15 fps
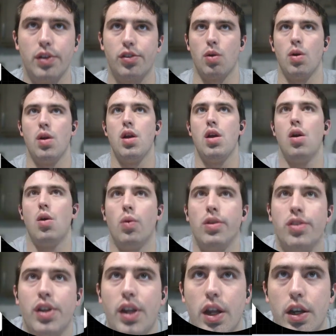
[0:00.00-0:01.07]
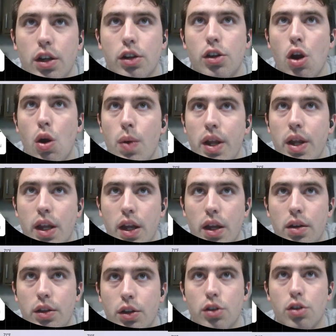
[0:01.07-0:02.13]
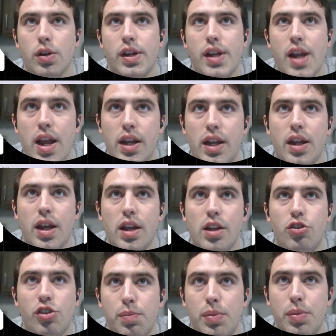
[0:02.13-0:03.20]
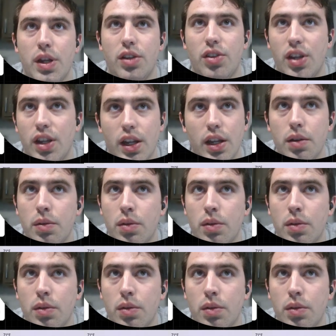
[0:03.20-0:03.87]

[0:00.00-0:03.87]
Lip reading: So once again, you're going in, you're creating a GPT